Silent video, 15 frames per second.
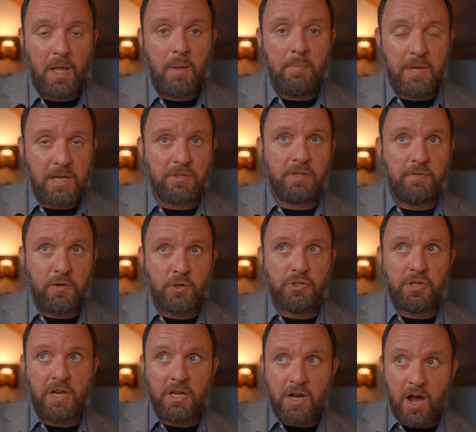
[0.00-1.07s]
Because if you're
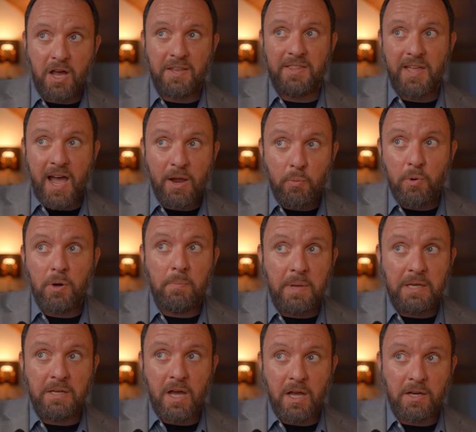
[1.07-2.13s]
saying, God, thy will
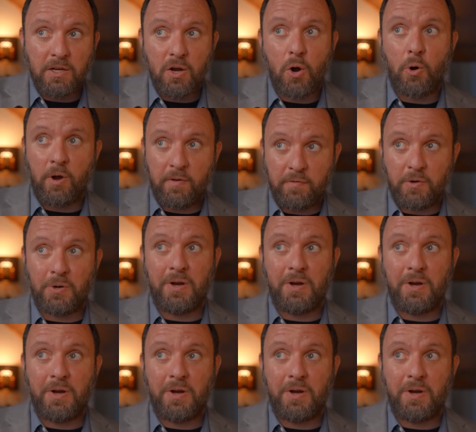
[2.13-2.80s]
be done, or